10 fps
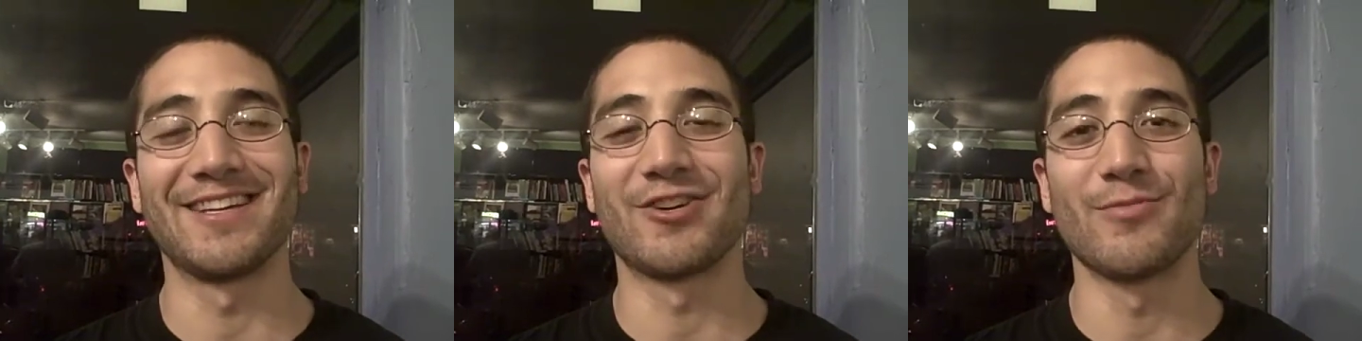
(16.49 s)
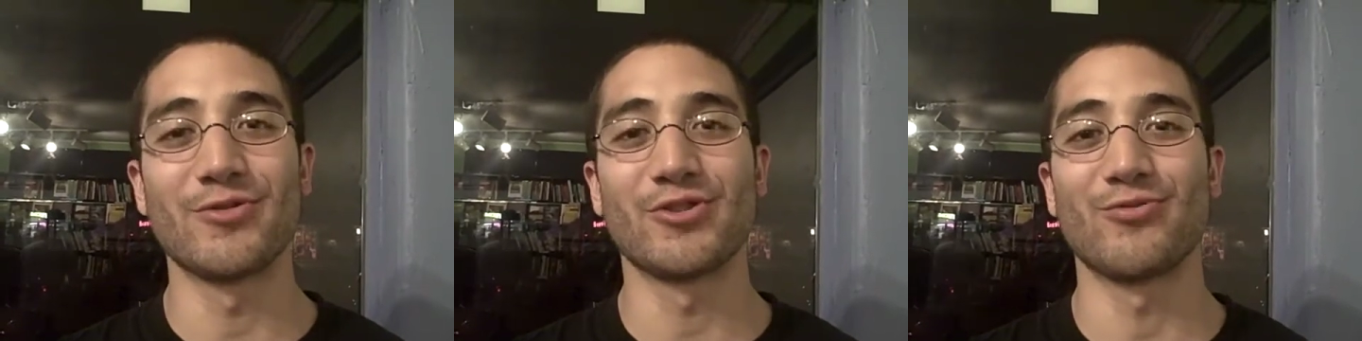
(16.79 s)

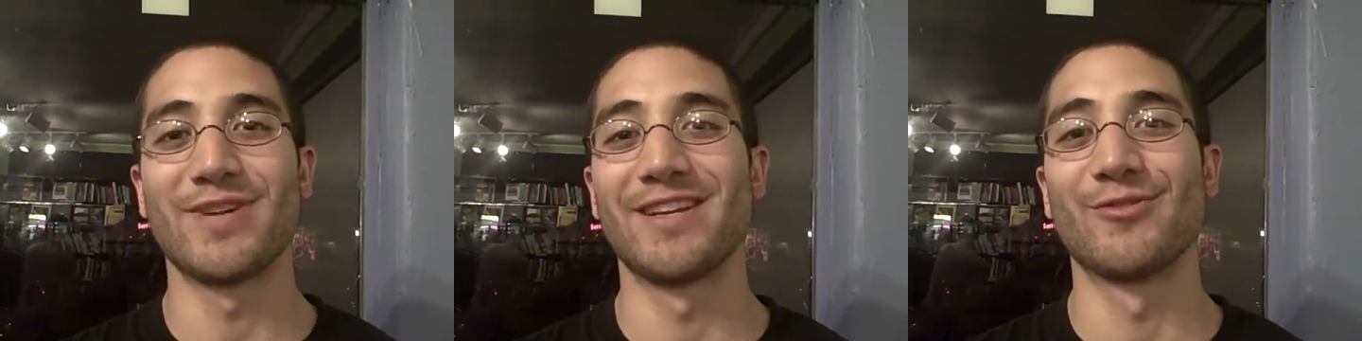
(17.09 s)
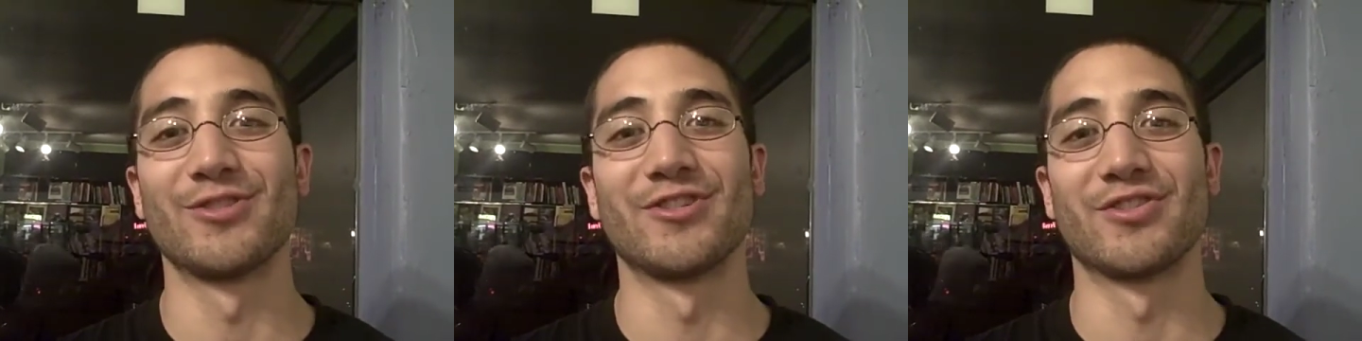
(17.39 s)
commercial radio
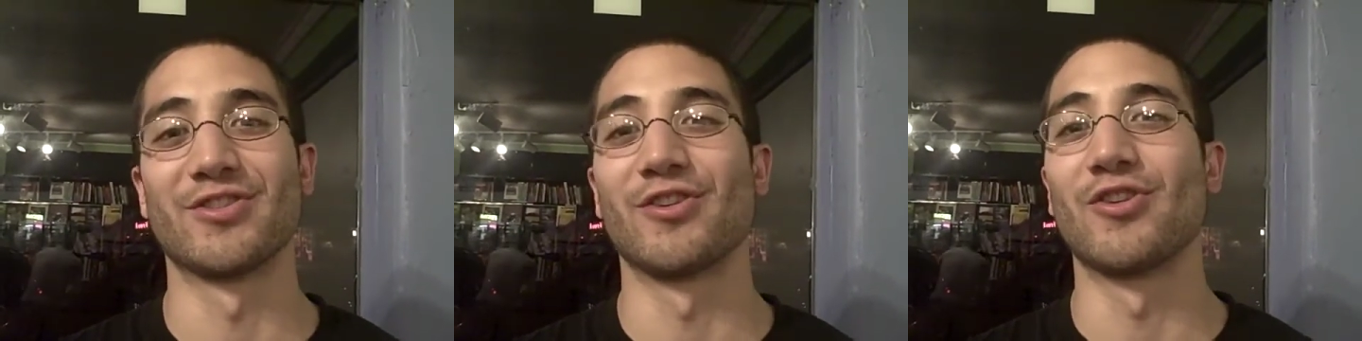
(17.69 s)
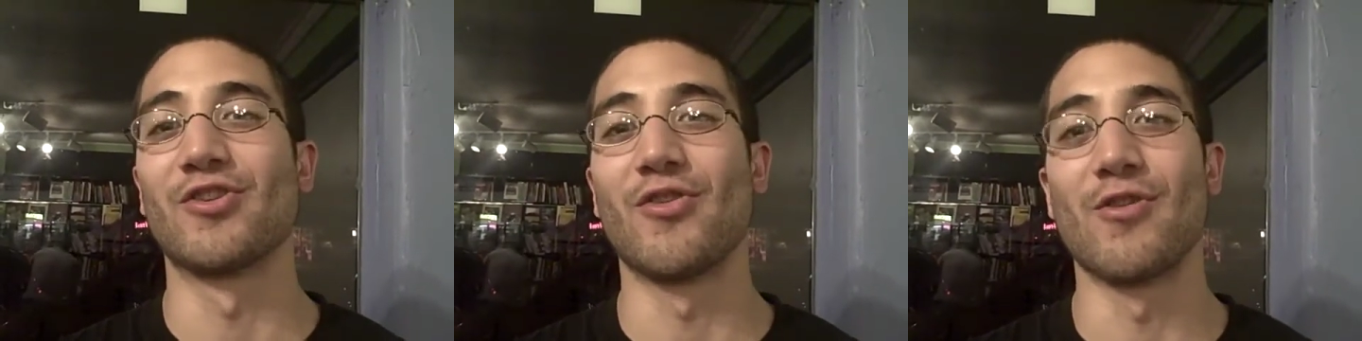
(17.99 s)
is just
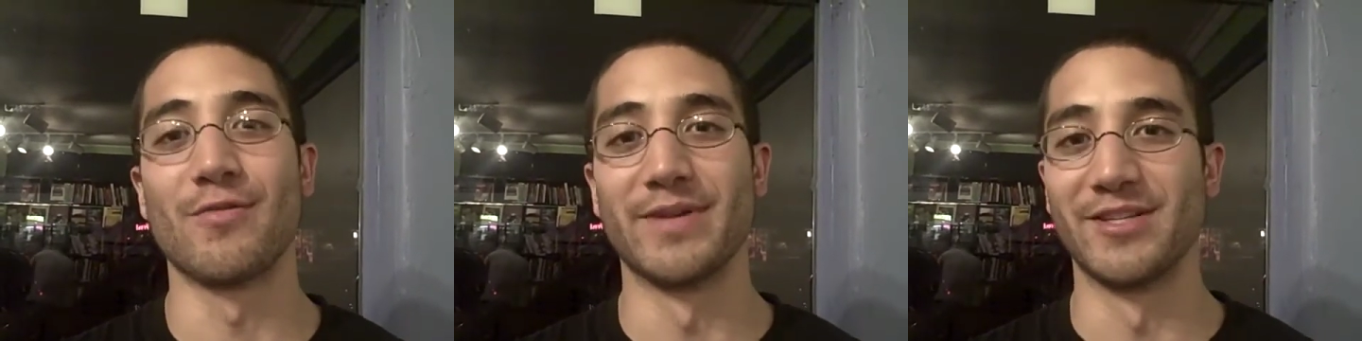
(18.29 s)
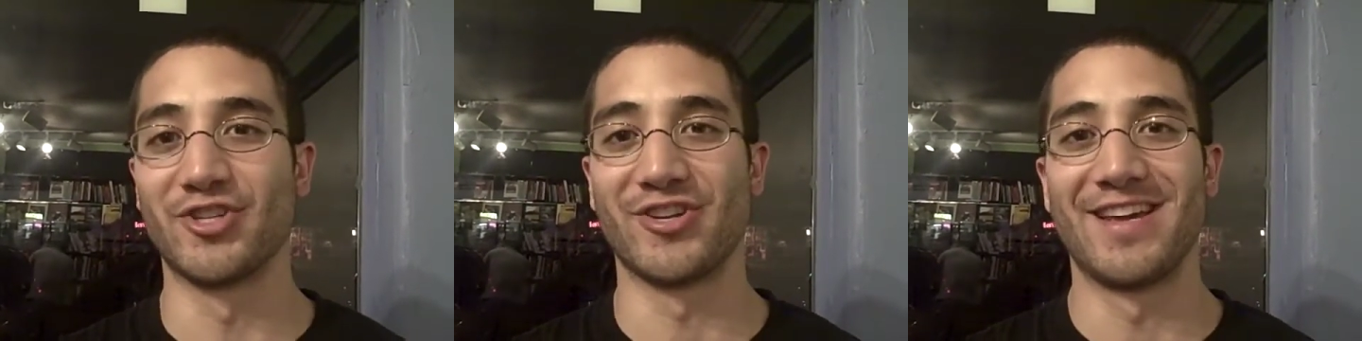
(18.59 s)

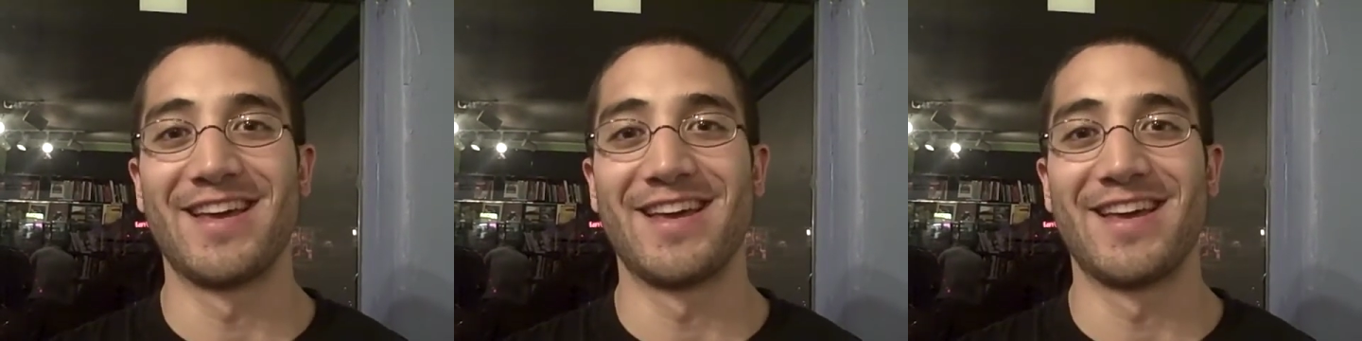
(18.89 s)
garbage.